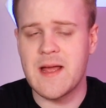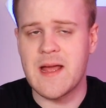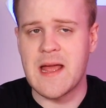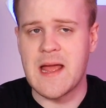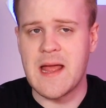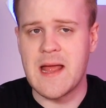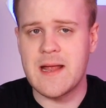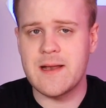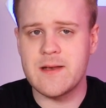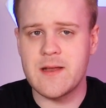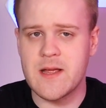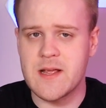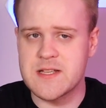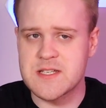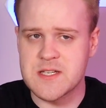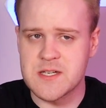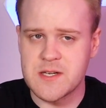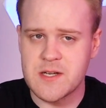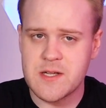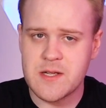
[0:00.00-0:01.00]
and it's
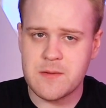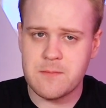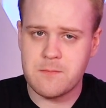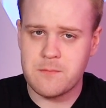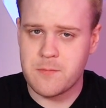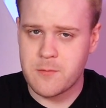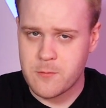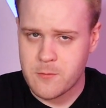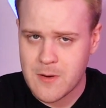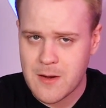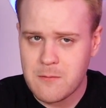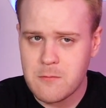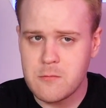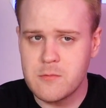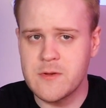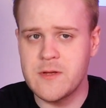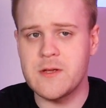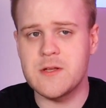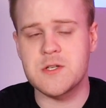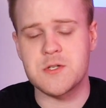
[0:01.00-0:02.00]
gonna
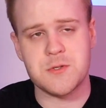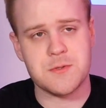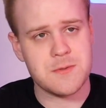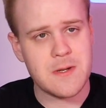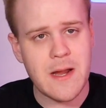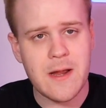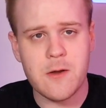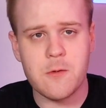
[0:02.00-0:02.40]
probably try